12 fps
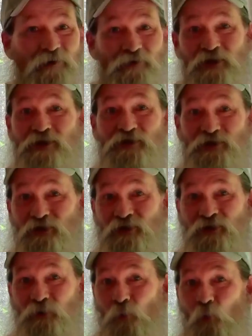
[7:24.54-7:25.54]
just
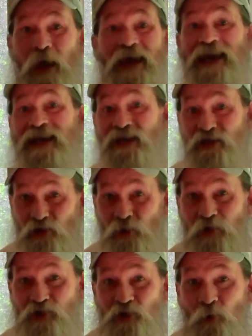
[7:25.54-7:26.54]
winging it, do
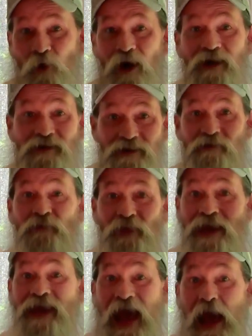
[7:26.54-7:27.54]
what you want.
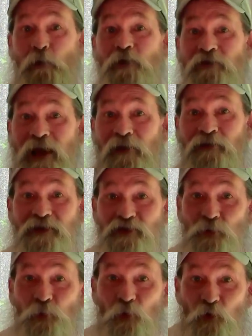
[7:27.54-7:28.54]
And now we've got
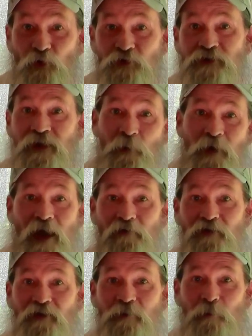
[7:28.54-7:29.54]
these rules that we have
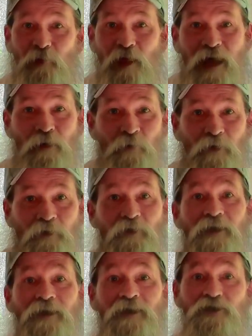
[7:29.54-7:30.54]
to comply with.
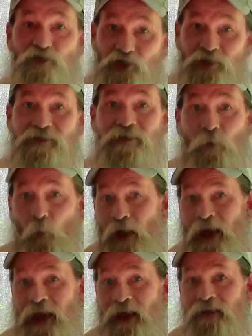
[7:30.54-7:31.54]
It's just the
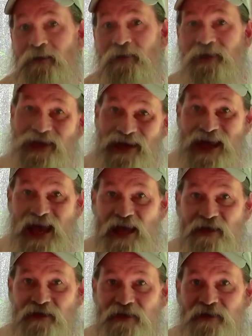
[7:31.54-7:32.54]
way that it
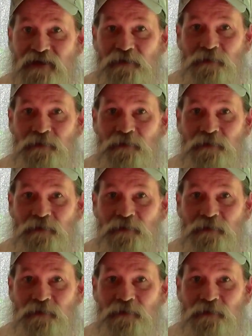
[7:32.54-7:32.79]
is.